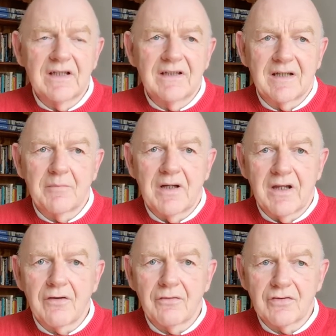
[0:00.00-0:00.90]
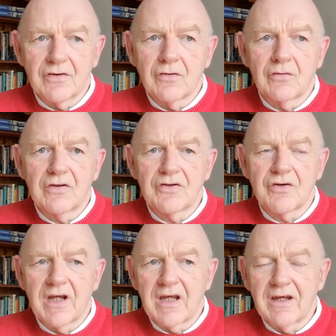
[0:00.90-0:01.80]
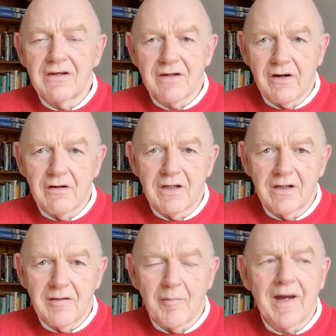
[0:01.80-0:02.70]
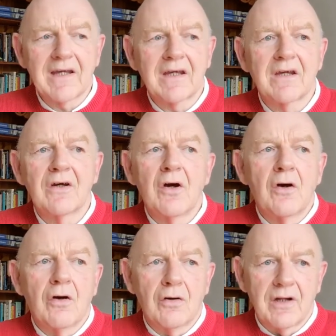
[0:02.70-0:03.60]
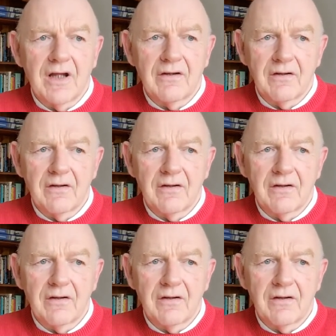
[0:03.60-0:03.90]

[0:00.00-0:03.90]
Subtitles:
that my letter doesn't go astray internally in the bank, or that